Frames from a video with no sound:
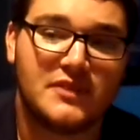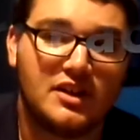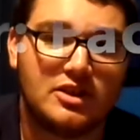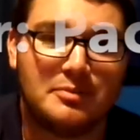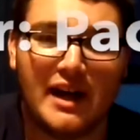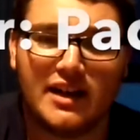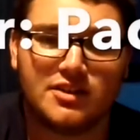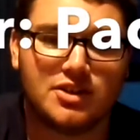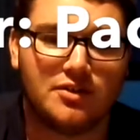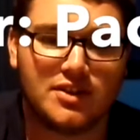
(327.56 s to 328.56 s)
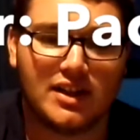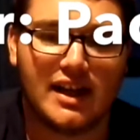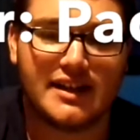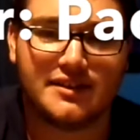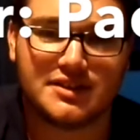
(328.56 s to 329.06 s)
the Packers over the
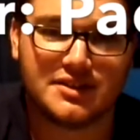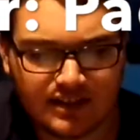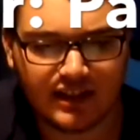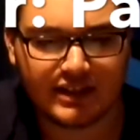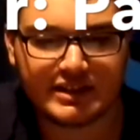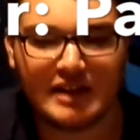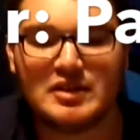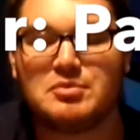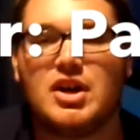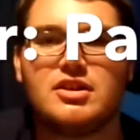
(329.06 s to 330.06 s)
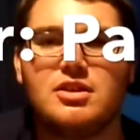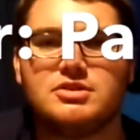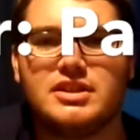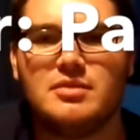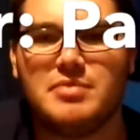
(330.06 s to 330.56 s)
Lions. The next game, the Broncos
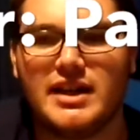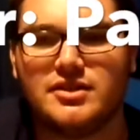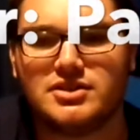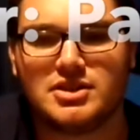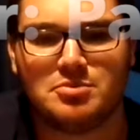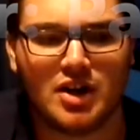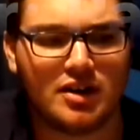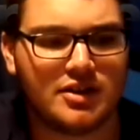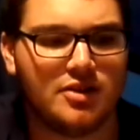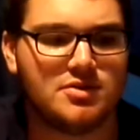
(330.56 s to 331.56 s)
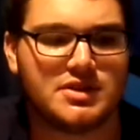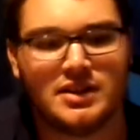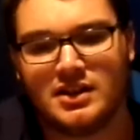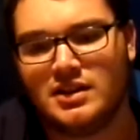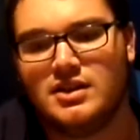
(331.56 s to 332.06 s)
and the Bengals. The Broncos
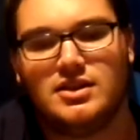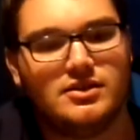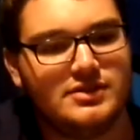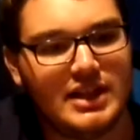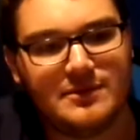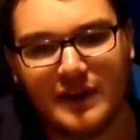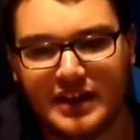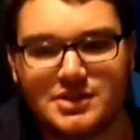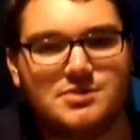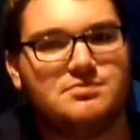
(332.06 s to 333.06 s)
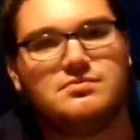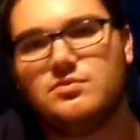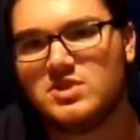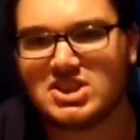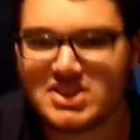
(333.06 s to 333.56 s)
defense
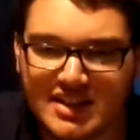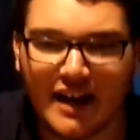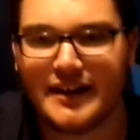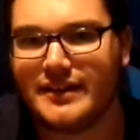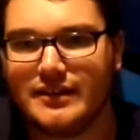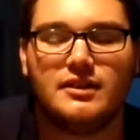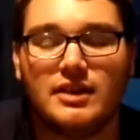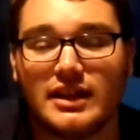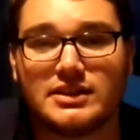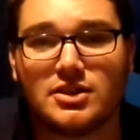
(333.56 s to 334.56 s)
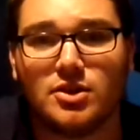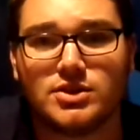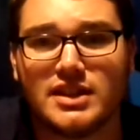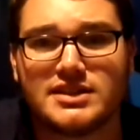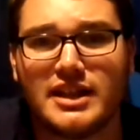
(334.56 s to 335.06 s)
was stunning against the Colts
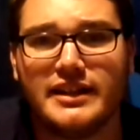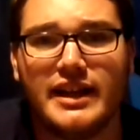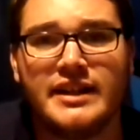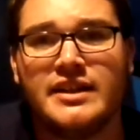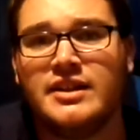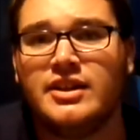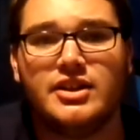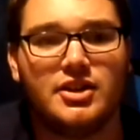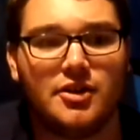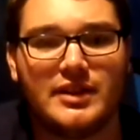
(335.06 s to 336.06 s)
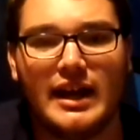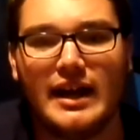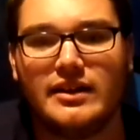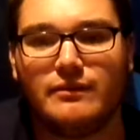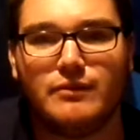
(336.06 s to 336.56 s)
on Sunday. You know, they
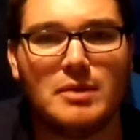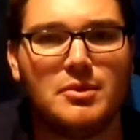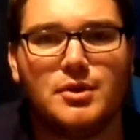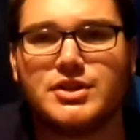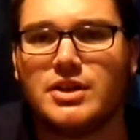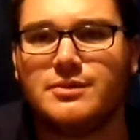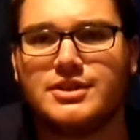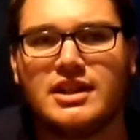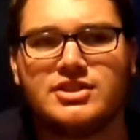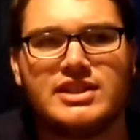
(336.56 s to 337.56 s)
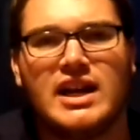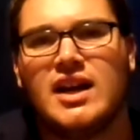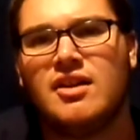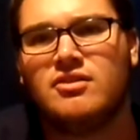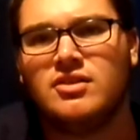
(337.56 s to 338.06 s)
had a fumble return for a
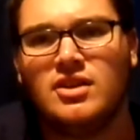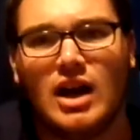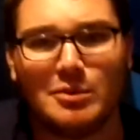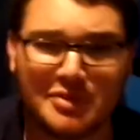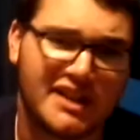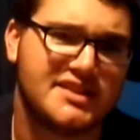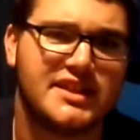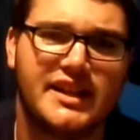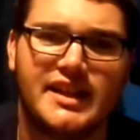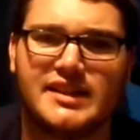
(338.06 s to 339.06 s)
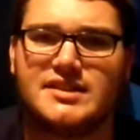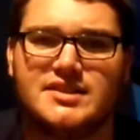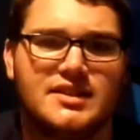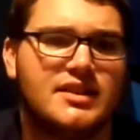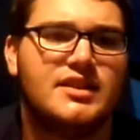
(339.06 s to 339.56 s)
touchdown, a pick
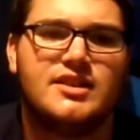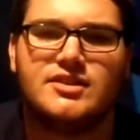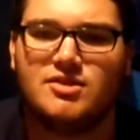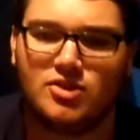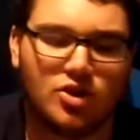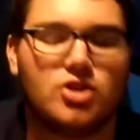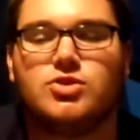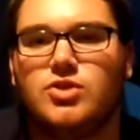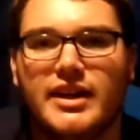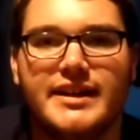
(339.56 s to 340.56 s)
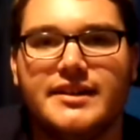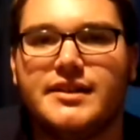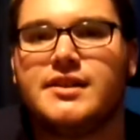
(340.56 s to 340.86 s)
six, looked great.